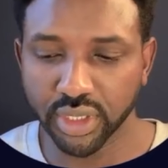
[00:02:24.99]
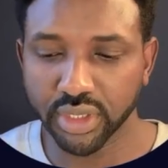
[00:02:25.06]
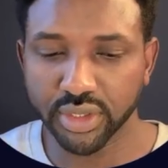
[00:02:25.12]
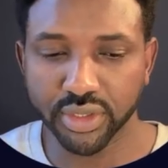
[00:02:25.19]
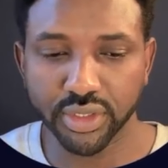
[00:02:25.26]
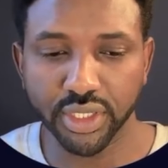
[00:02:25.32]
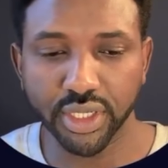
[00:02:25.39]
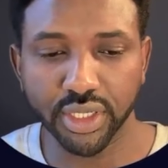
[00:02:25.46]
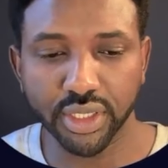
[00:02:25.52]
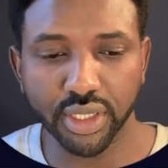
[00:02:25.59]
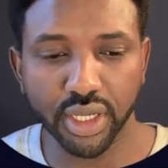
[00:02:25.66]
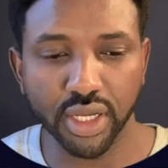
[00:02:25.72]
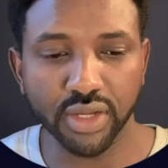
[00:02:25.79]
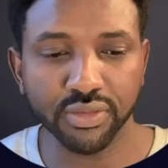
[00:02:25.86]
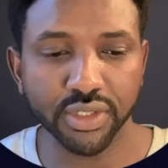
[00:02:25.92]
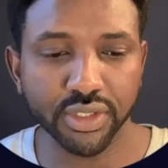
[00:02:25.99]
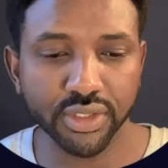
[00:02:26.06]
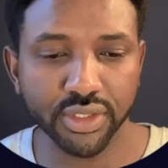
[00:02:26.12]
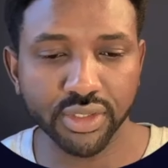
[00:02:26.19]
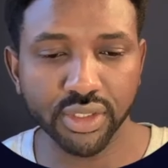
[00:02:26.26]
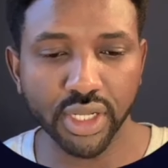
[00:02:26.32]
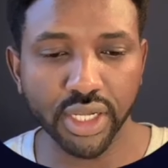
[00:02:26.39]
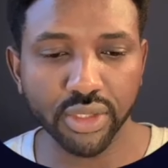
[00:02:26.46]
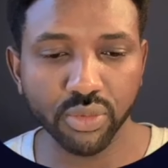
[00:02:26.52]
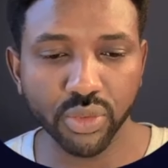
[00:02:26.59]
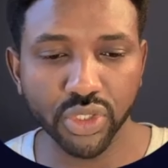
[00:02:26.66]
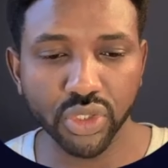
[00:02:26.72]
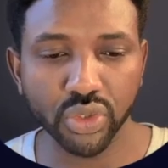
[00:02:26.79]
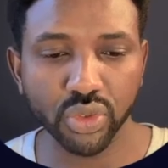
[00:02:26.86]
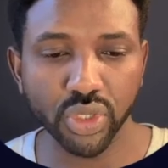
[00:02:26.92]
Then after this line, we
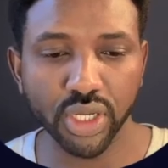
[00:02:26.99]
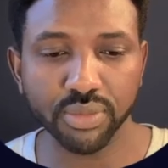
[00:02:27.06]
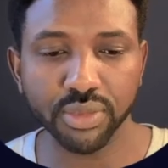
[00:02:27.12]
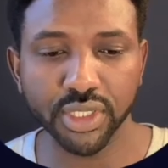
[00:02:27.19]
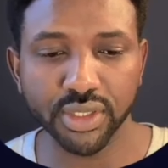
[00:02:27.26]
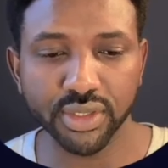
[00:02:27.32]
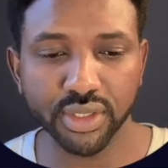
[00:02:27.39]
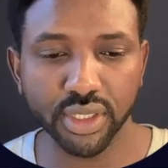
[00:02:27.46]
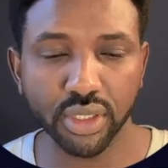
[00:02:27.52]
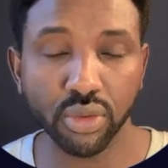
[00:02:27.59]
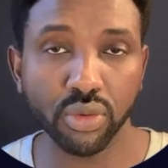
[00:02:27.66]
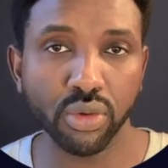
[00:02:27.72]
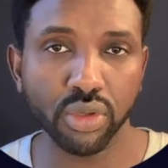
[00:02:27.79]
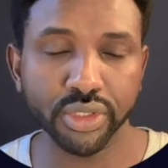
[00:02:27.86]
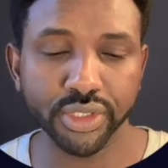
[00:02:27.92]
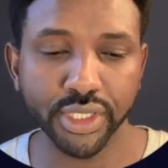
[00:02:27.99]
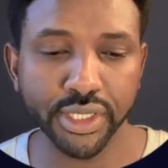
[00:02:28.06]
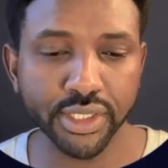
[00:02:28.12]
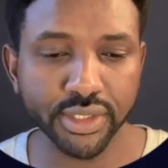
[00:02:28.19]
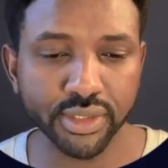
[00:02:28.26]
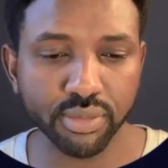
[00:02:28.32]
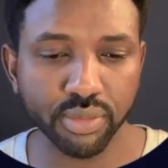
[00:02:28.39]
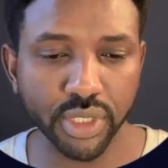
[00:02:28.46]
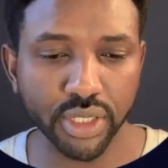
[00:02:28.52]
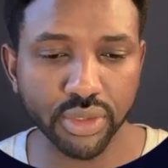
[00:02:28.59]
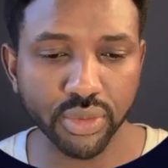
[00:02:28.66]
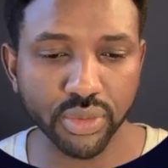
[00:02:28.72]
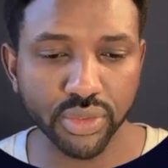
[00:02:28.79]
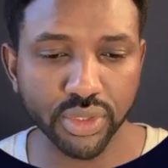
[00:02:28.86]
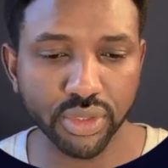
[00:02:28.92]
need to update the gold text by
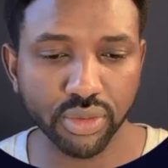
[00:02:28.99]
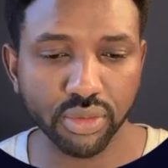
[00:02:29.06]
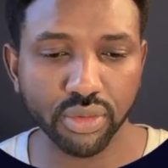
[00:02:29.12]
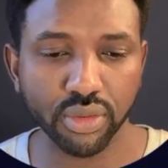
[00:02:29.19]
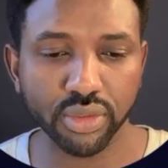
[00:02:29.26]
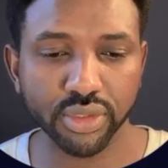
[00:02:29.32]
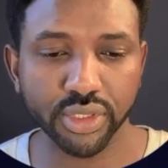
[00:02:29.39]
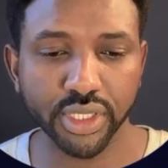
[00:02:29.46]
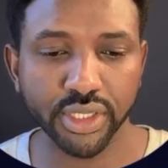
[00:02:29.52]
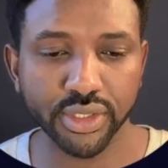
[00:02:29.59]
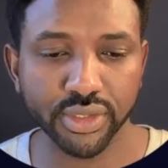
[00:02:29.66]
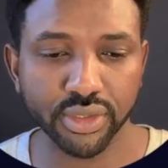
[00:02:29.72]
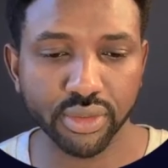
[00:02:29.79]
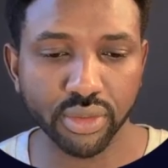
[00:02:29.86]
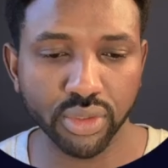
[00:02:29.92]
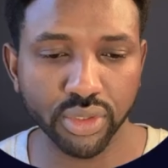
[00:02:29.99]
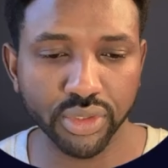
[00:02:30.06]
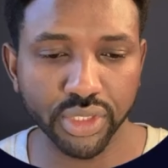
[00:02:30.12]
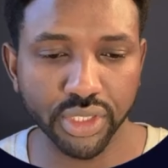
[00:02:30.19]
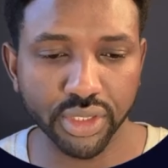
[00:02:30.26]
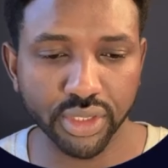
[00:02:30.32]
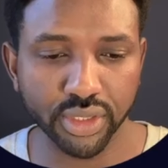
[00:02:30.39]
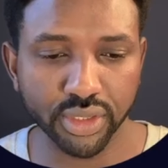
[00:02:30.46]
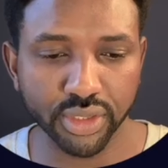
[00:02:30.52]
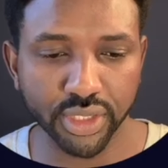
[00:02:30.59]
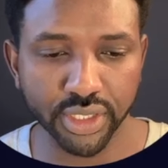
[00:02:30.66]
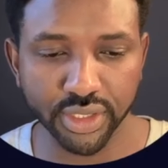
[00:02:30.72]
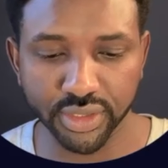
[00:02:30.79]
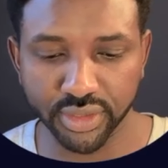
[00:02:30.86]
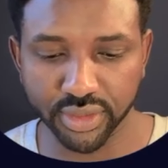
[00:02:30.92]
using gold
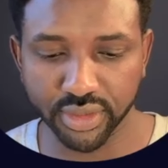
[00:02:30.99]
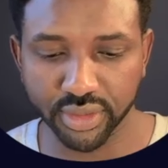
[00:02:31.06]
text.innerText